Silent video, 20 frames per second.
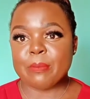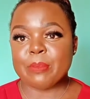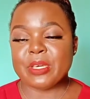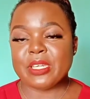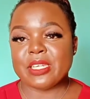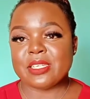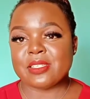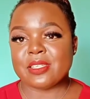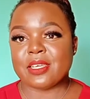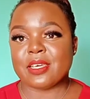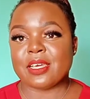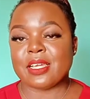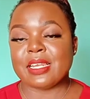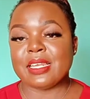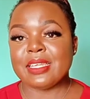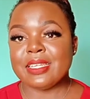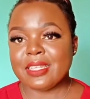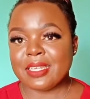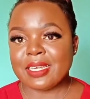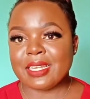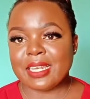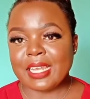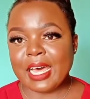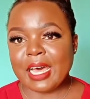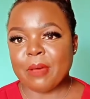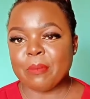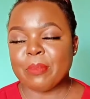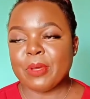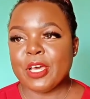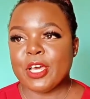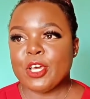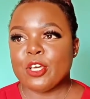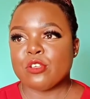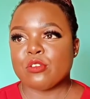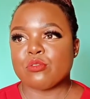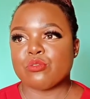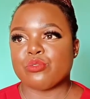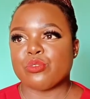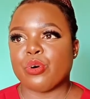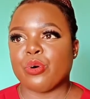It is a clinic lab,
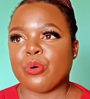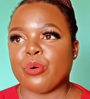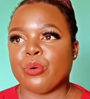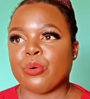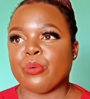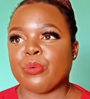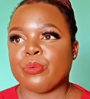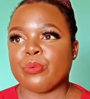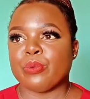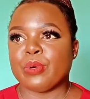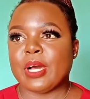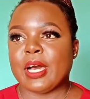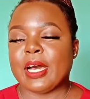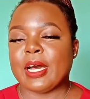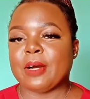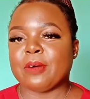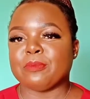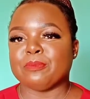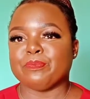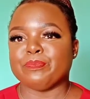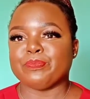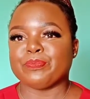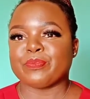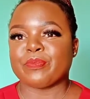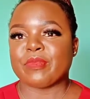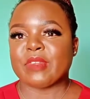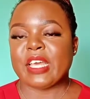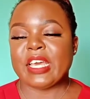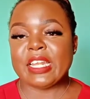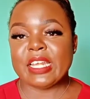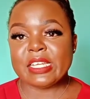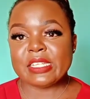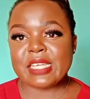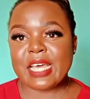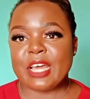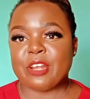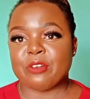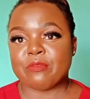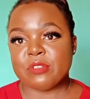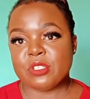so it is
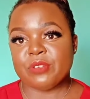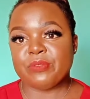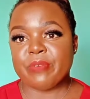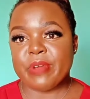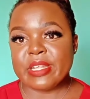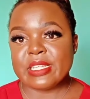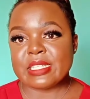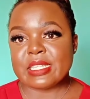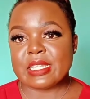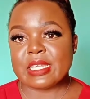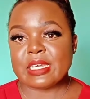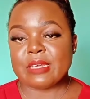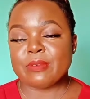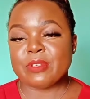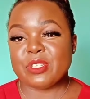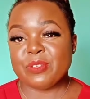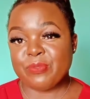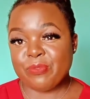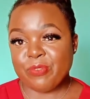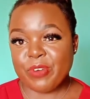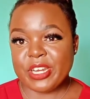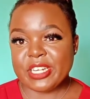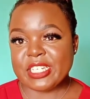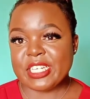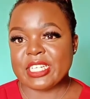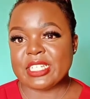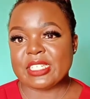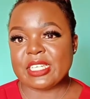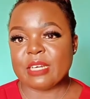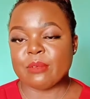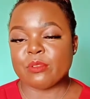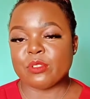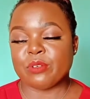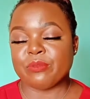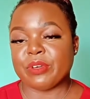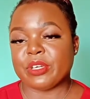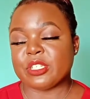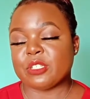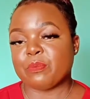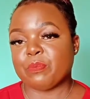kind of different in terms of
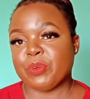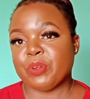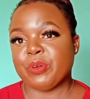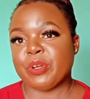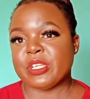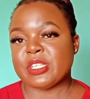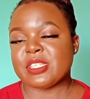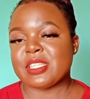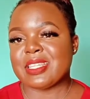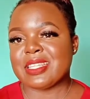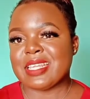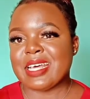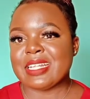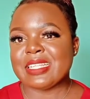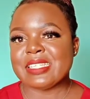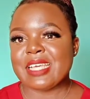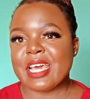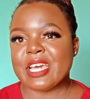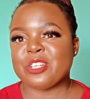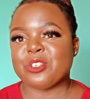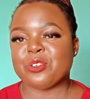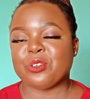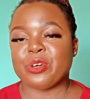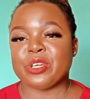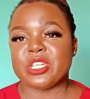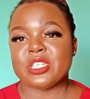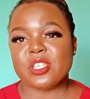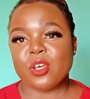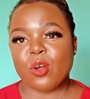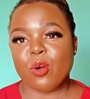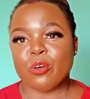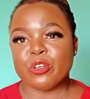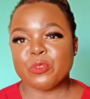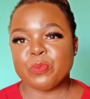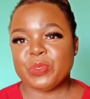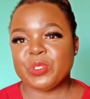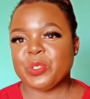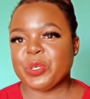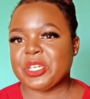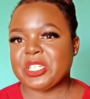experience. That side, you know, it is a
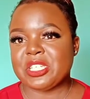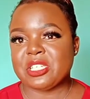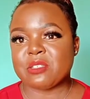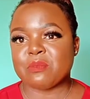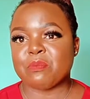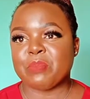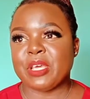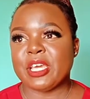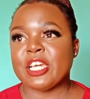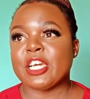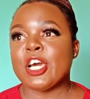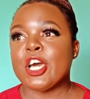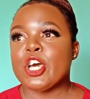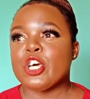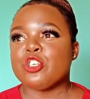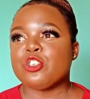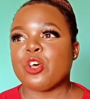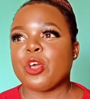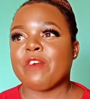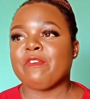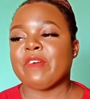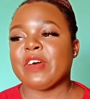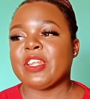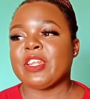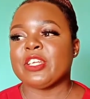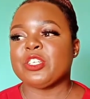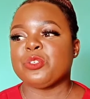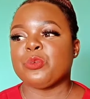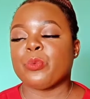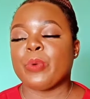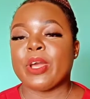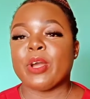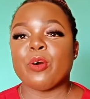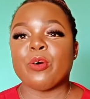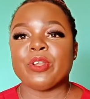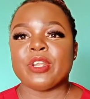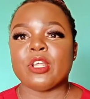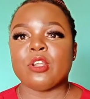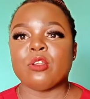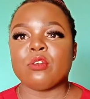hospital, it is big, so you find that you work
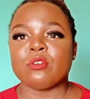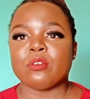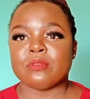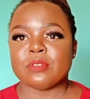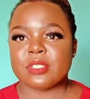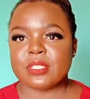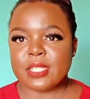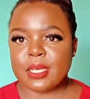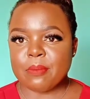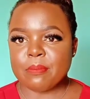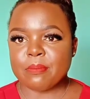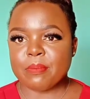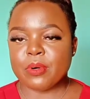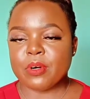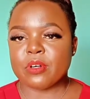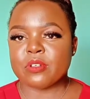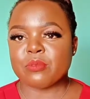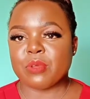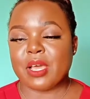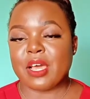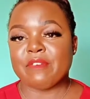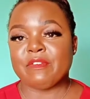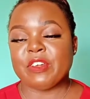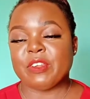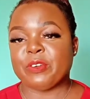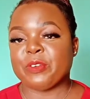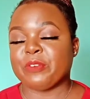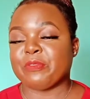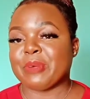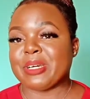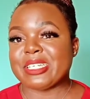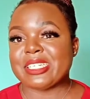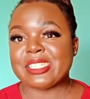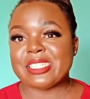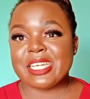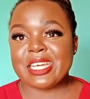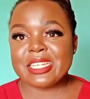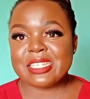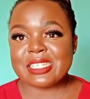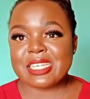on a lot of samples. We have a lot of
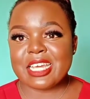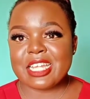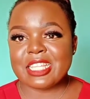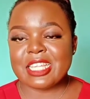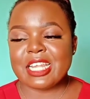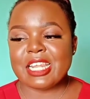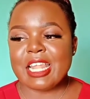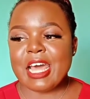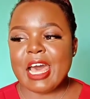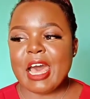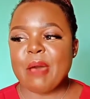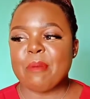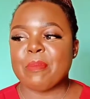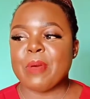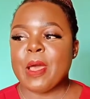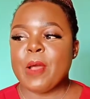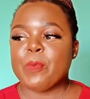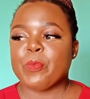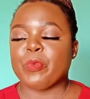machines in the lab.